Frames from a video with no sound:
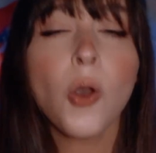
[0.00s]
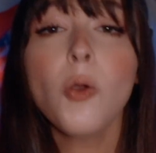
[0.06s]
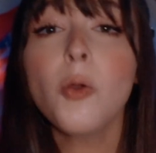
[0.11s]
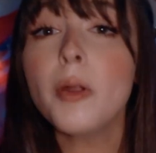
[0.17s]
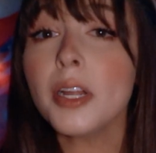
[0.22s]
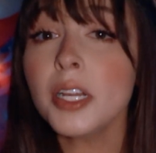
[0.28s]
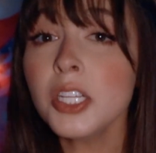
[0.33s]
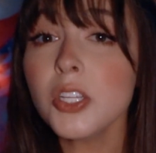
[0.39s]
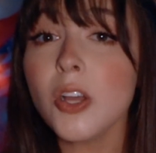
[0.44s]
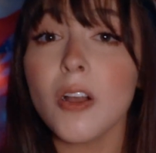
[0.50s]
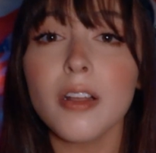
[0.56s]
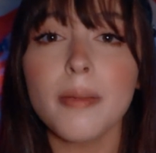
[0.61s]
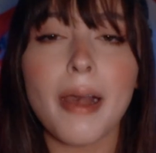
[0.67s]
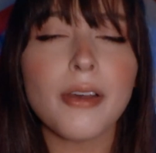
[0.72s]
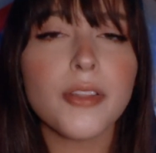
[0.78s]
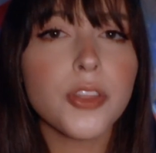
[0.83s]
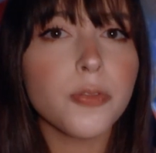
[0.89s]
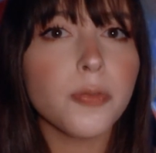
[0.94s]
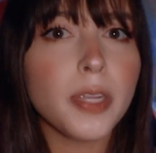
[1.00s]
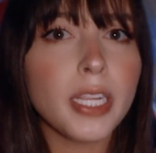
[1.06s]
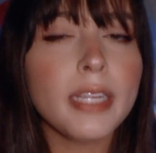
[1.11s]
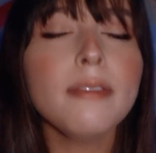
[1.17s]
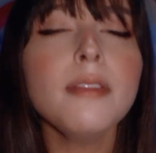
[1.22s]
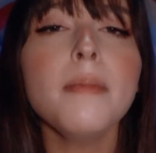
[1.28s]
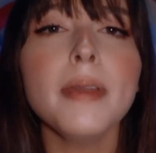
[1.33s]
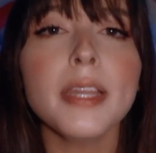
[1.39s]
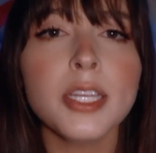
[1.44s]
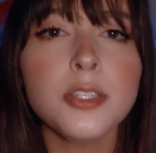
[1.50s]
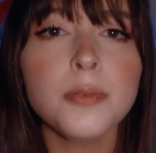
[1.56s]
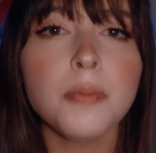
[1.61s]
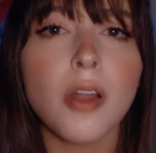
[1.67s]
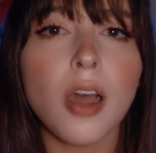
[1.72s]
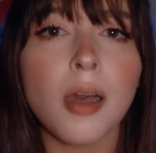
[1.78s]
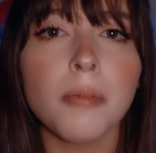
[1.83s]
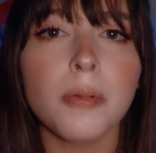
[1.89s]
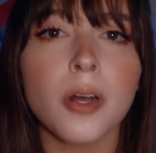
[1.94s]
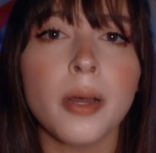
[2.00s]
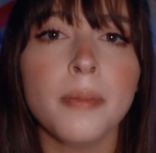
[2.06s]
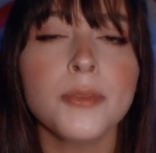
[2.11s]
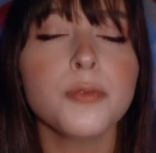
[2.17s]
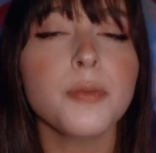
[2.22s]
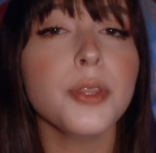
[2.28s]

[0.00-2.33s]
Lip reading: we're going to talk about 3 of the biggest problems